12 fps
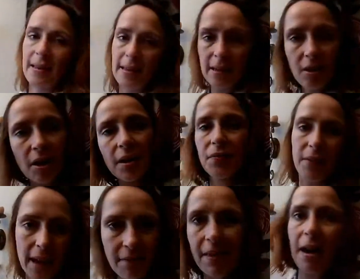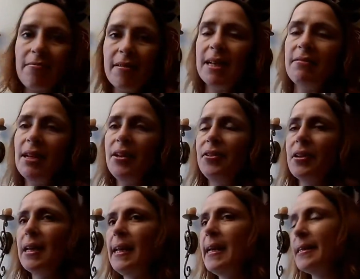kind of gave that a really good clean,